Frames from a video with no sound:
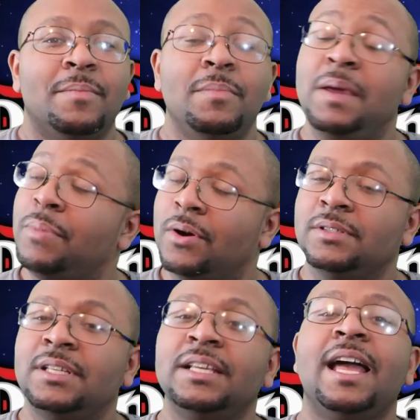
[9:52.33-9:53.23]
me
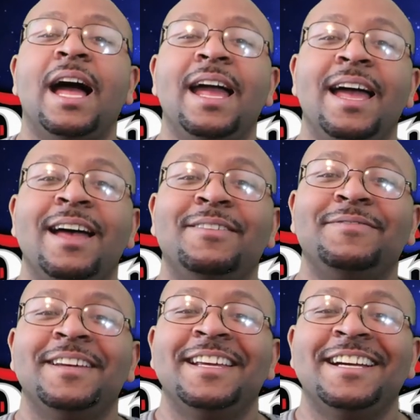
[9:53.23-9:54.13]
personally, I have
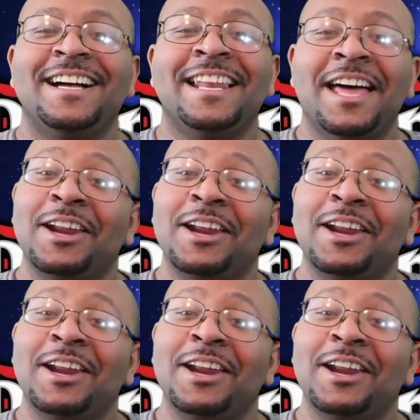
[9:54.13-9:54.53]
a lot